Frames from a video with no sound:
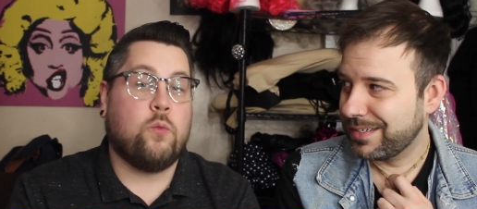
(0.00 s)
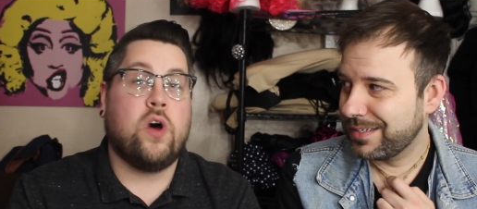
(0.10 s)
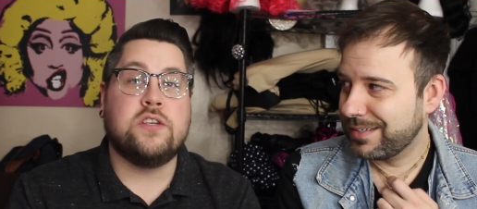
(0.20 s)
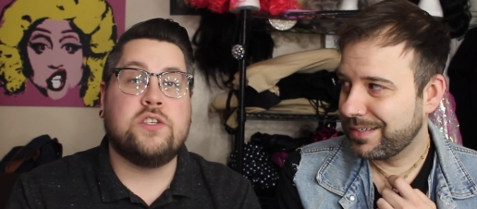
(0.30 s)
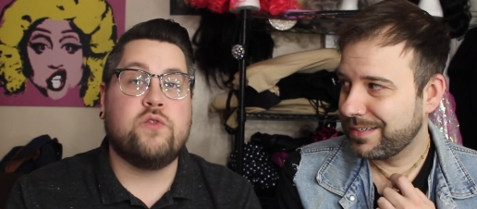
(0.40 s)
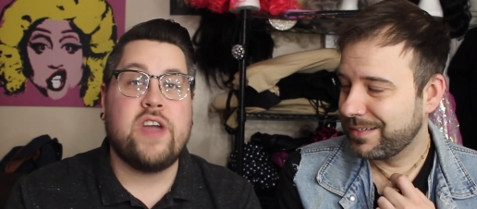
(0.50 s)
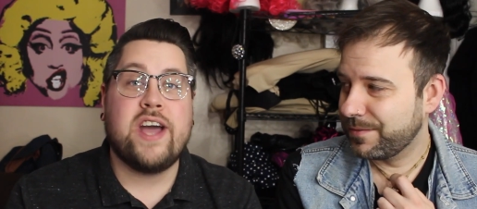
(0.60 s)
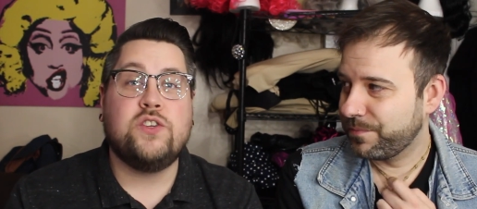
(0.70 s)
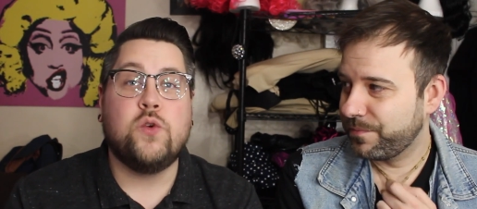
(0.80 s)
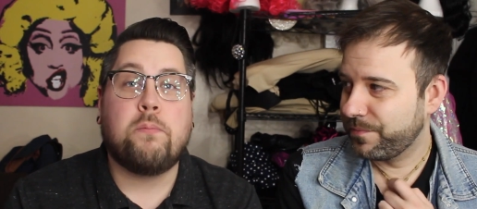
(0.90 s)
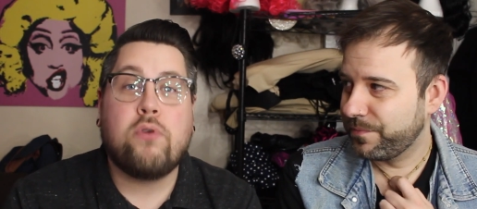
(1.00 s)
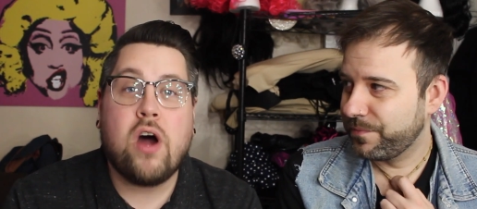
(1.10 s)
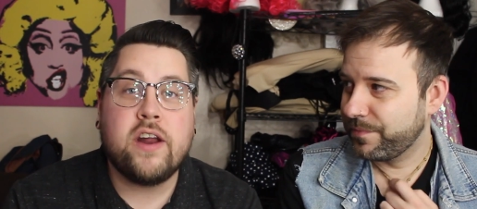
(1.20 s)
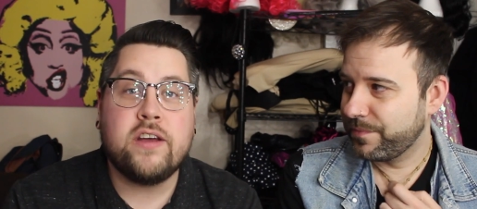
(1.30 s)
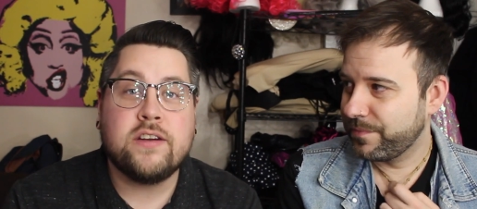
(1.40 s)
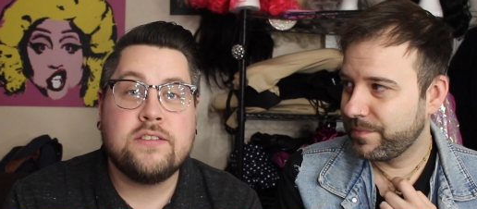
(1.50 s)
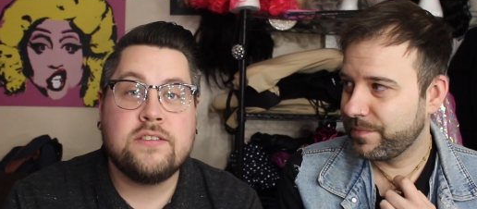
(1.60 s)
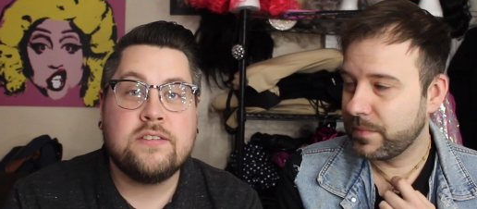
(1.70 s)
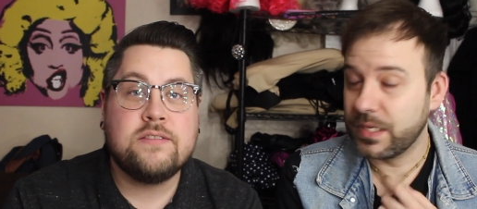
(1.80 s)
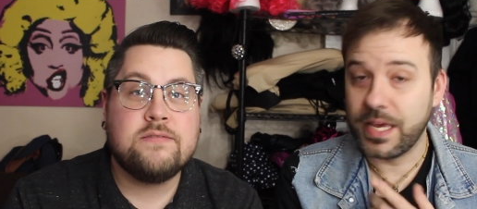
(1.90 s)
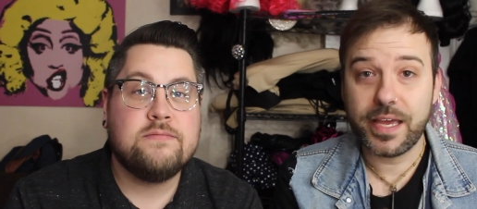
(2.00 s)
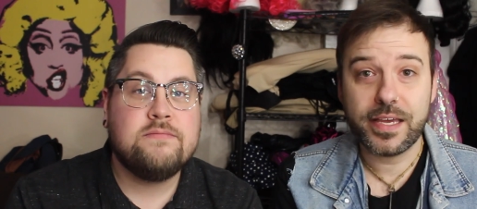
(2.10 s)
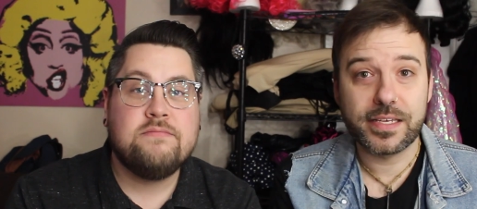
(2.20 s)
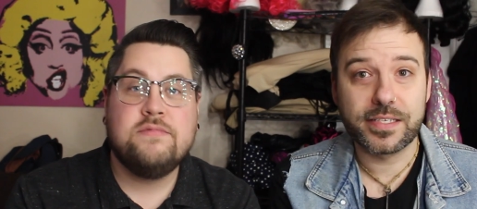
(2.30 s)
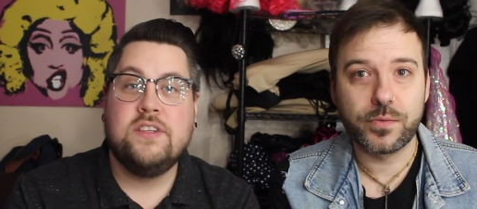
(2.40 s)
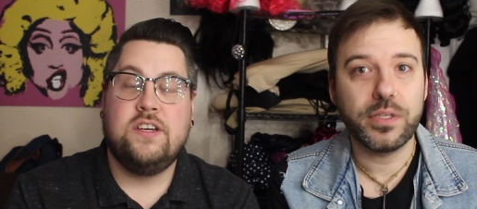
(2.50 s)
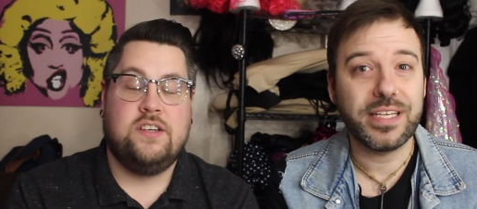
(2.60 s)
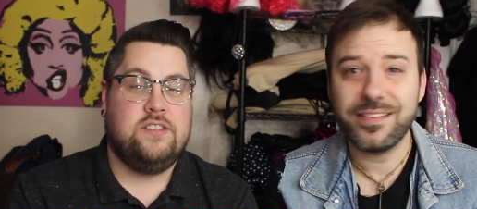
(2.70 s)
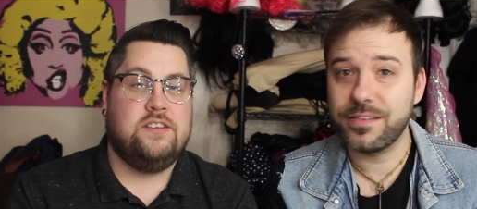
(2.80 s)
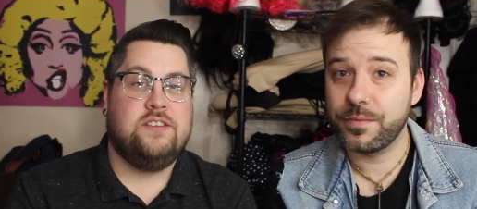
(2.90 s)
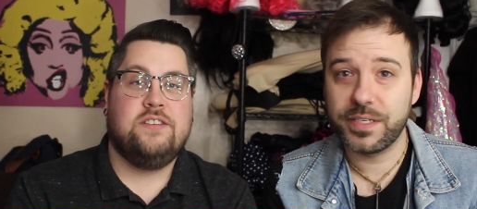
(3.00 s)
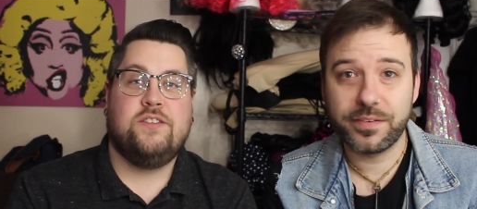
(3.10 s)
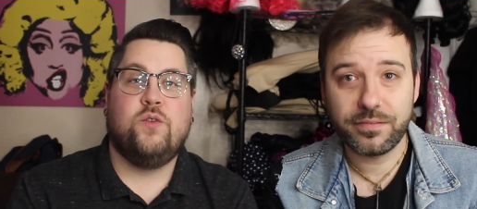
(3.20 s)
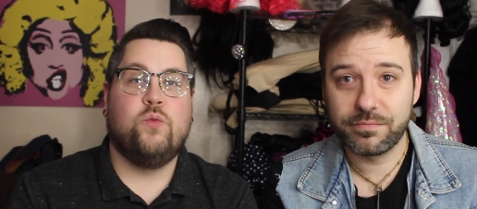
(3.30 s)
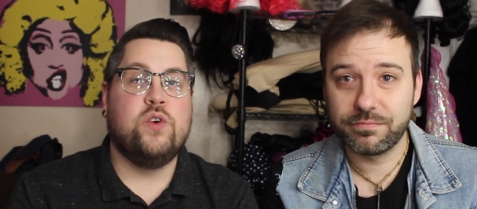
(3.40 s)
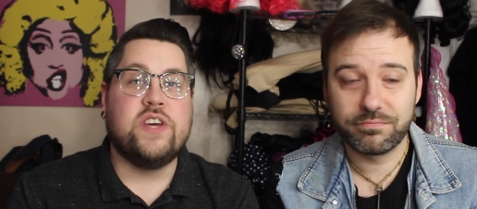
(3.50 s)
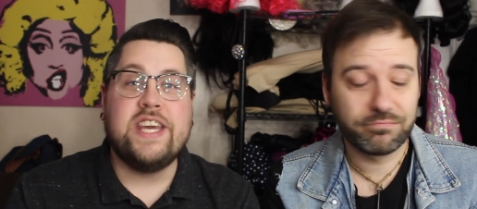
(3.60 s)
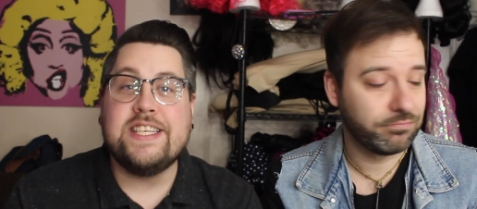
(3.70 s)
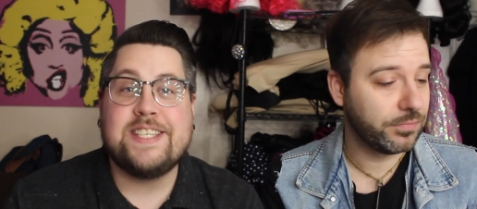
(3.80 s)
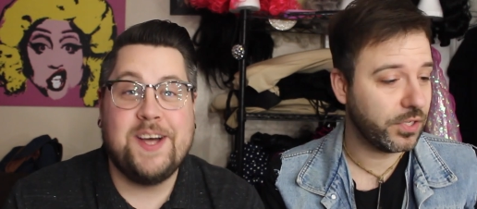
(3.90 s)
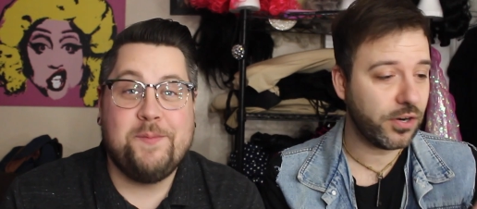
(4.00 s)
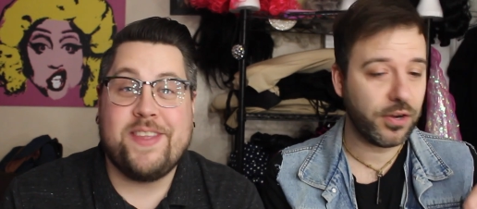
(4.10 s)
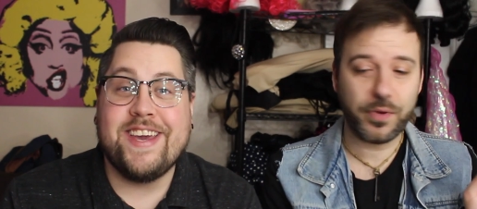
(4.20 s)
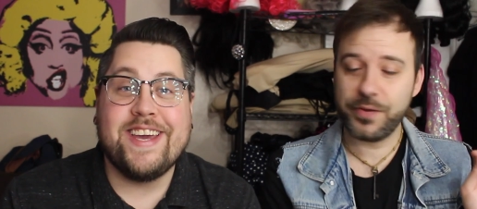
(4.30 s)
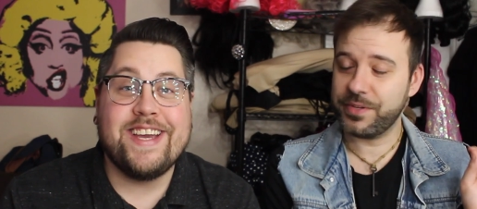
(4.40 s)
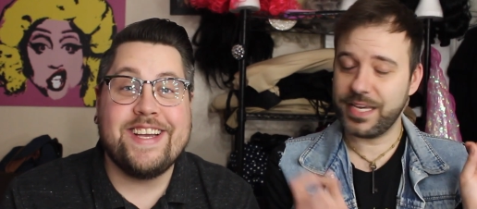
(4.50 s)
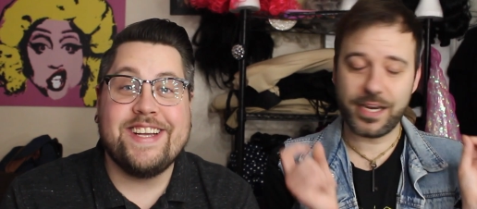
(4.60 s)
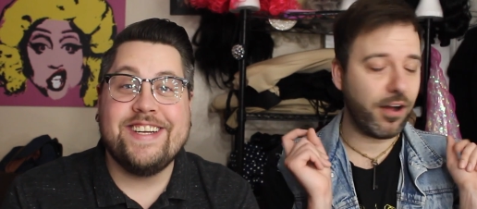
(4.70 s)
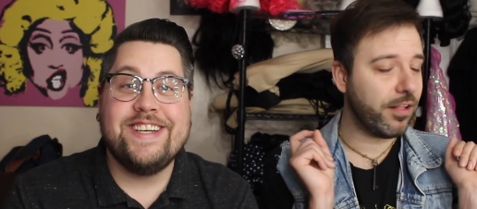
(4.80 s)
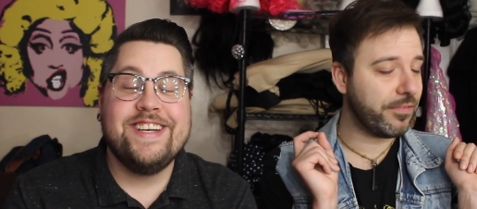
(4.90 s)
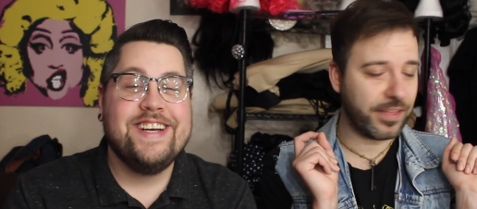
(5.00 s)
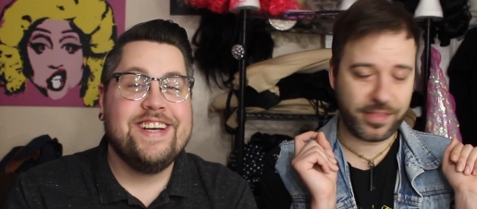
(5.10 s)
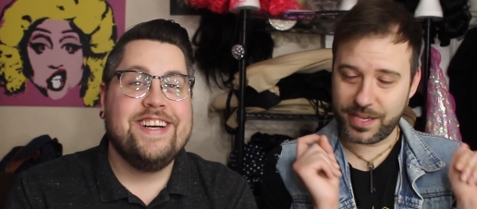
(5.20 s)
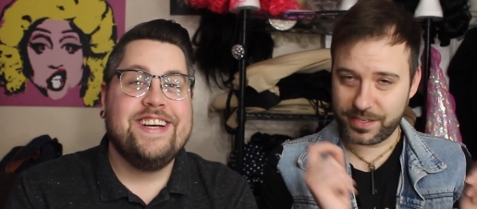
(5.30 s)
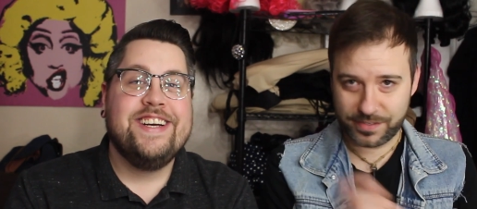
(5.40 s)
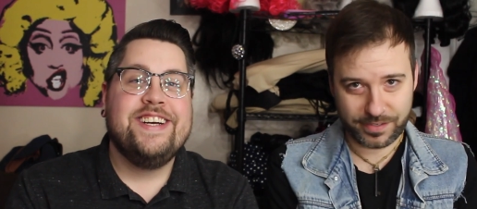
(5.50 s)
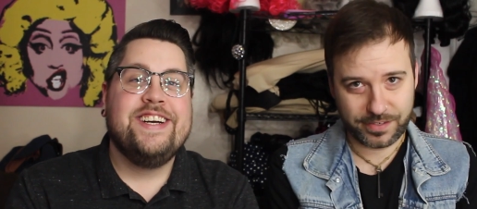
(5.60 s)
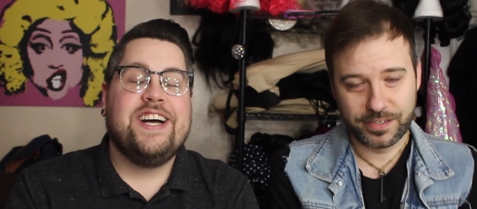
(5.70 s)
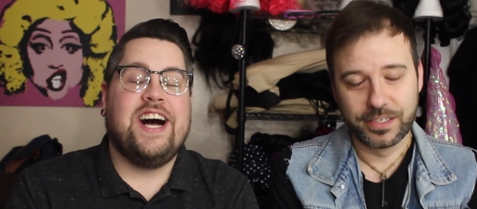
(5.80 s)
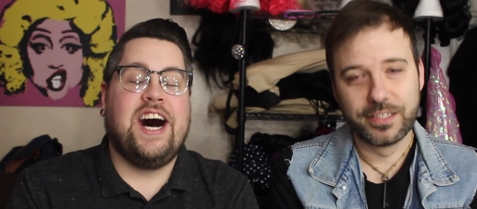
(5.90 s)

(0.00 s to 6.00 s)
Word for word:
Speaker 1: want us to react to a product. Yes, we'll eat something. We'll eat something. Girl, we will eat all of the things.